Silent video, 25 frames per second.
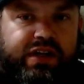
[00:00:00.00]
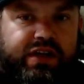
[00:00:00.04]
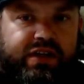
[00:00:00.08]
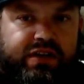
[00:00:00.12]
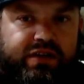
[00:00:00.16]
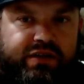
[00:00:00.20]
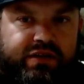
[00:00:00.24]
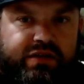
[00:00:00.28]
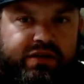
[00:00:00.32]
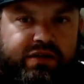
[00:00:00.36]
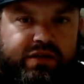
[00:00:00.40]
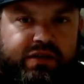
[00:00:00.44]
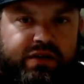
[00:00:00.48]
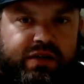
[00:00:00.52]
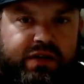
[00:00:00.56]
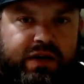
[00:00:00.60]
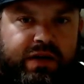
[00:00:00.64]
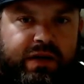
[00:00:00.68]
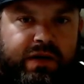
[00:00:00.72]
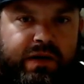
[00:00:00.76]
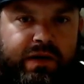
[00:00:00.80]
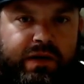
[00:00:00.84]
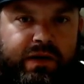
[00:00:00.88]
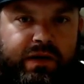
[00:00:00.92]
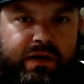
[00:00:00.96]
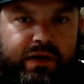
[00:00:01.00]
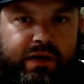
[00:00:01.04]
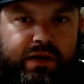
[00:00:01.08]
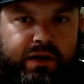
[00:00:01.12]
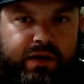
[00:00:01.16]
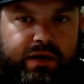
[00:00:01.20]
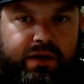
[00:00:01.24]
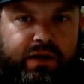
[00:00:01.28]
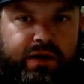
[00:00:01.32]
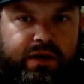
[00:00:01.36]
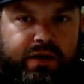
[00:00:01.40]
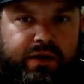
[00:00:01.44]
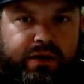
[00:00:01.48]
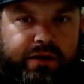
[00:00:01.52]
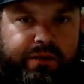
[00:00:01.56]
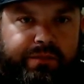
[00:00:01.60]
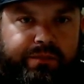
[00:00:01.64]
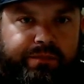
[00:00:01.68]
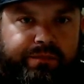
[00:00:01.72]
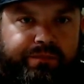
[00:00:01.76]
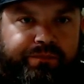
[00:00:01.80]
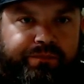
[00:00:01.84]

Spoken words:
is. Um,